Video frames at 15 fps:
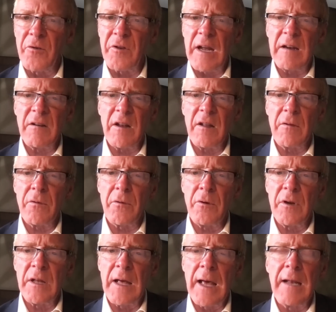
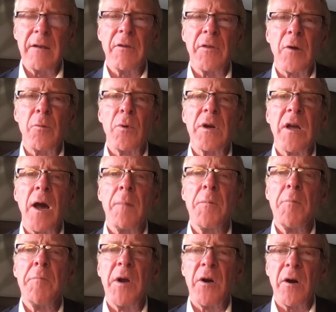1838, there would come
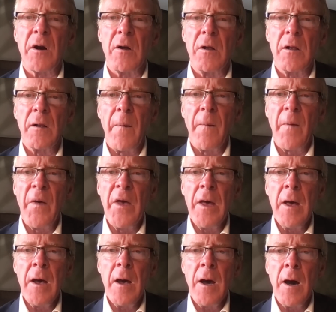a miracle.
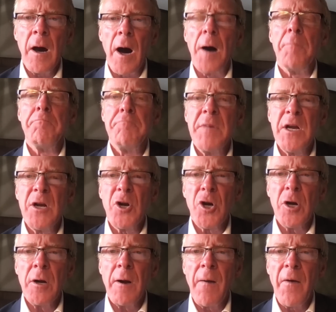A
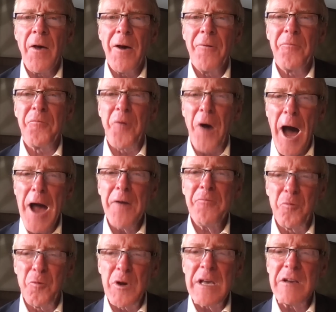mere
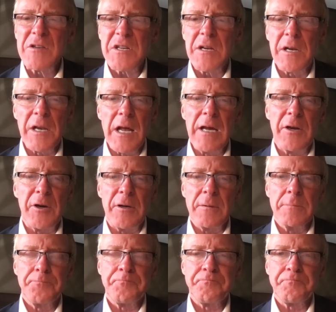five weeks later,